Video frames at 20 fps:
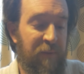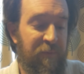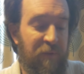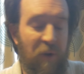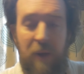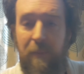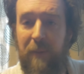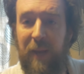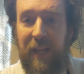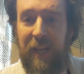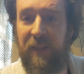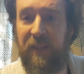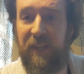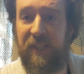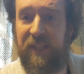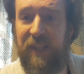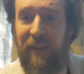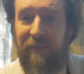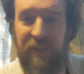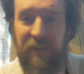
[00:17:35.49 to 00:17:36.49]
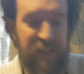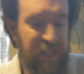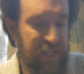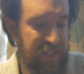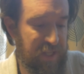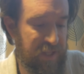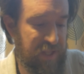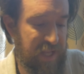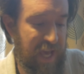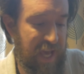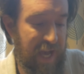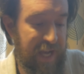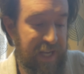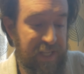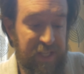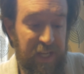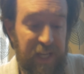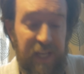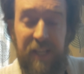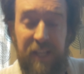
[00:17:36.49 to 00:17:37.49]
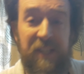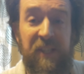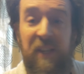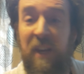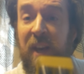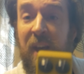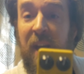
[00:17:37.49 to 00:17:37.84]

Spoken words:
Very big in the 70s and the 80s.